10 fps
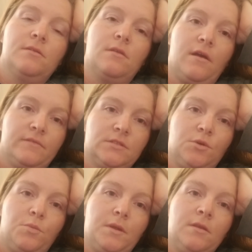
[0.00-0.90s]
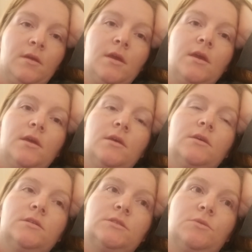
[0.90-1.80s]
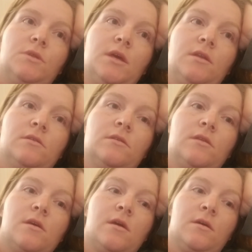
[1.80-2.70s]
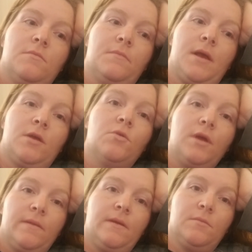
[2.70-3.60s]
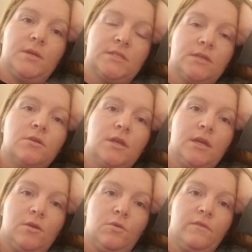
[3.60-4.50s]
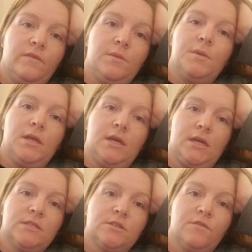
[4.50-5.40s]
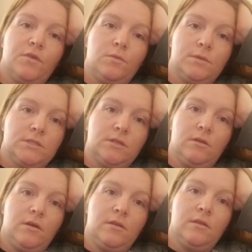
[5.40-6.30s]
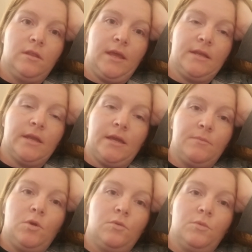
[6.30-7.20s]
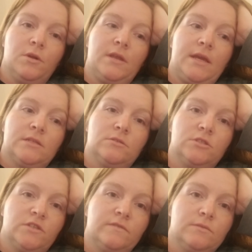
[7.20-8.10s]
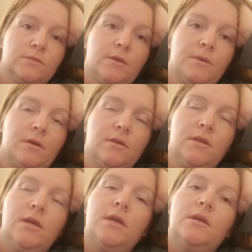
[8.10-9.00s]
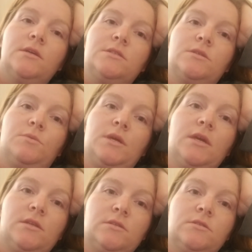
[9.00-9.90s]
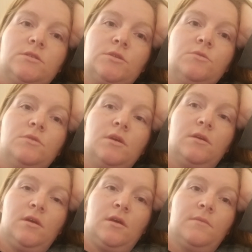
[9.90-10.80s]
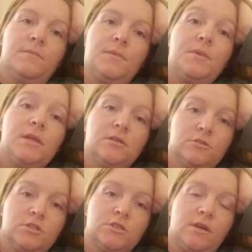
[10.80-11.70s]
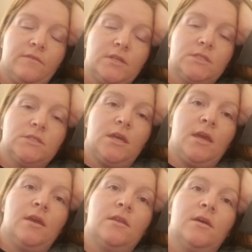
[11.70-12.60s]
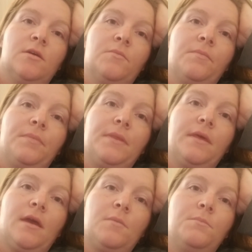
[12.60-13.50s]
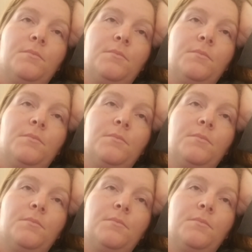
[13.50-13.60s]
office to open. So then I go down there because I couldn't get a hold of anybody. I guess their phone was still on like night mode where the answering service was coming on. So we get to the pediatrician's office, and I